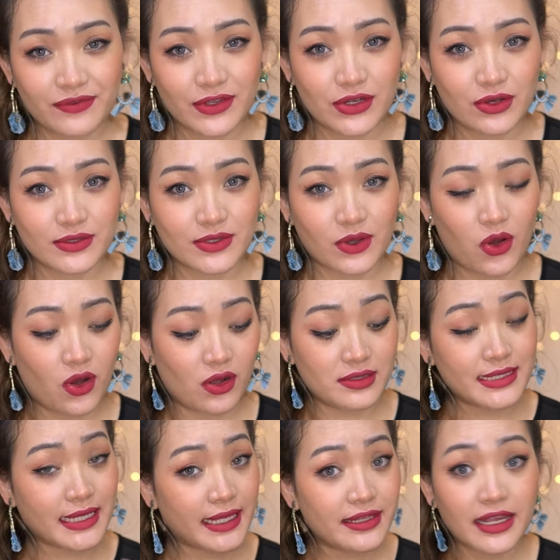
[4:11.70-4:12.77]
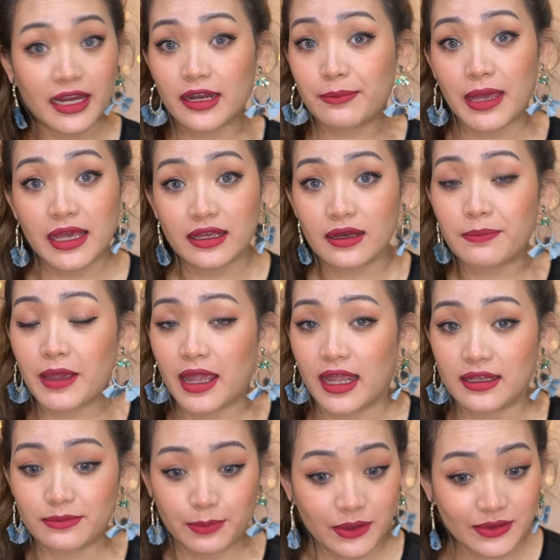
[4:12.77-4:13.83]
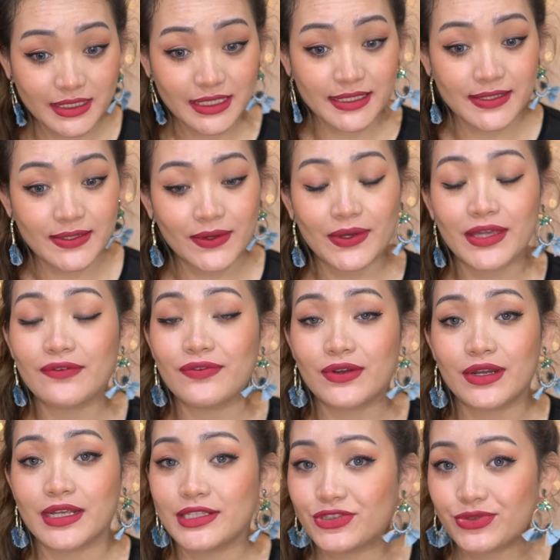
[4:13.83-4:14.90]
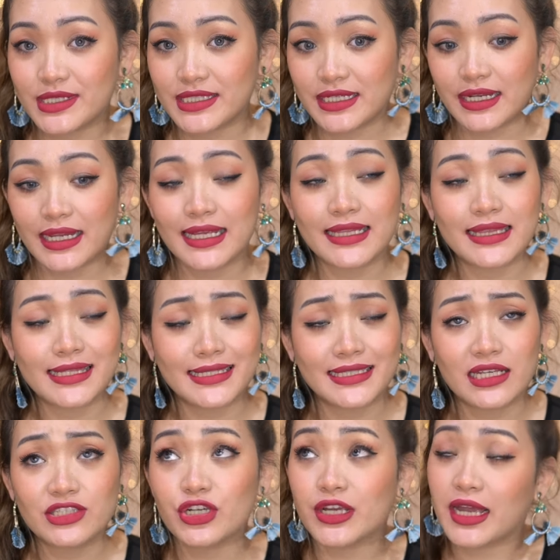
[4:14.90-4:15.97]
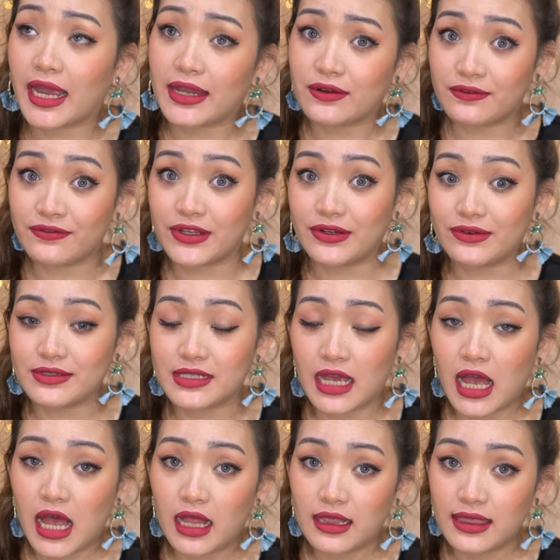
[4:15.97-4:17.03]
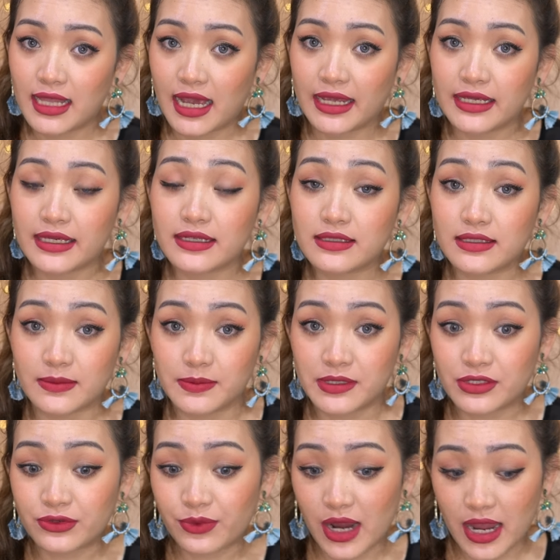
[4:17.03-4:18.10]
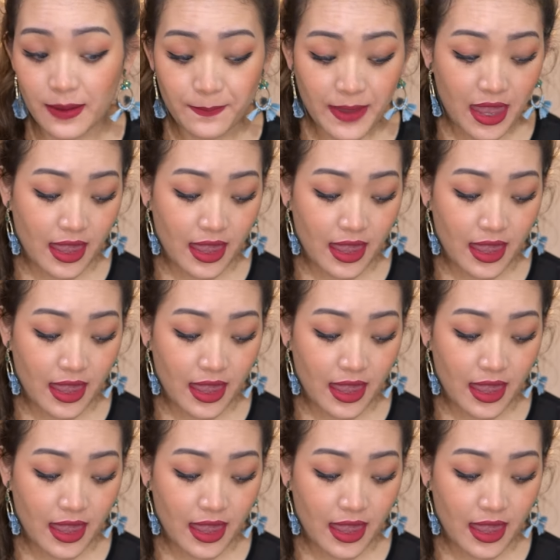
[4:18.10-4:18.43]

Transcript: videos on skincare, makeup and beauty, so if you're interested in such kind of videos, like, subscribe.